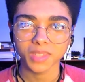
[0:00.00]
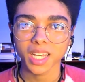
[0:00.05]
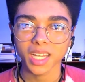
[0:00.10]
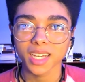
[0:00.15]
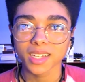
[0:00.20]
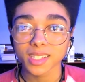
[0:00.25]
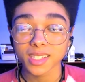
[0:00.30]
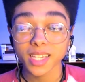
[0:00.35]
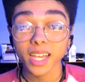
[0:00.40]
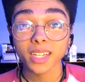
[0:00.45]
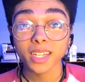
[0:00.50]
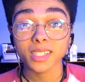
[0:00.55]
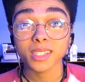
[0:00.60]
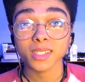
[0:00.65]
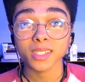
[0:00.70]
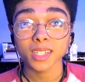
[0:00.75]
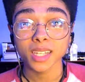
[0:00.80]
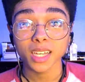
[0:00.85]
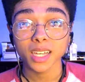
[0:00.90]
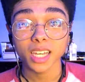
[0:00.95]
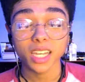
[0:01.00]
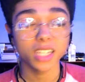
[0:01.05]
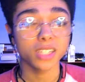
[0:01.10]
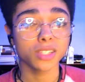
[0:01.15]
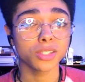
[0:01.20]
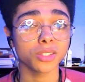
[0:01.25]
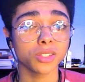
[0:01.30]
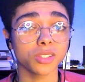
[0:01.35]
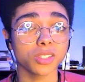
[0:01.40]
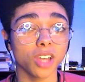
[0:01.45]
Sex
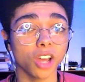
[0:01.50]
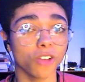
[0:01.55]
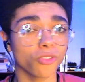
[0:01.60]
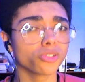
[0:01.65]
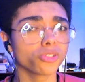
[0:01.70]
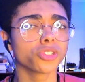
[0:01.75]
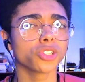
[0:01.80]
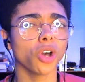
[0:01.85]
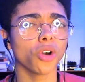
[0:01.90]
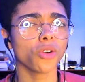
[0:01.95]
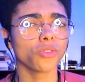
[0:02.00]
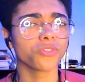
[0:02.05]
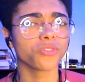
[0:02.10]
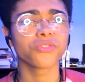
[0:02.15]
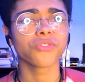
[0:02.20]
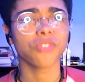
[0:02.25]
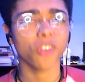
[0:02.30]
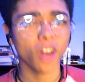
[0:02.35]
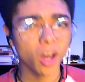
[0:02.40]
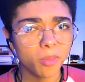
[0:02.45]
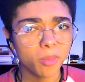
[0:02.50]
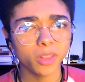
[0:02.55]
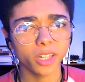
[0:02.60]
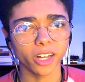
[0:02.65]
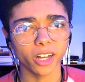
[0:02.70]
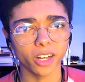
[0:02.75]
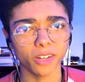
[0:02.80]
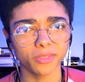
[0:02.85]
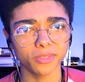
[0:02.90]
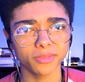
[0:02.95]
is a result from
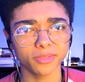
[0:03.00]
love.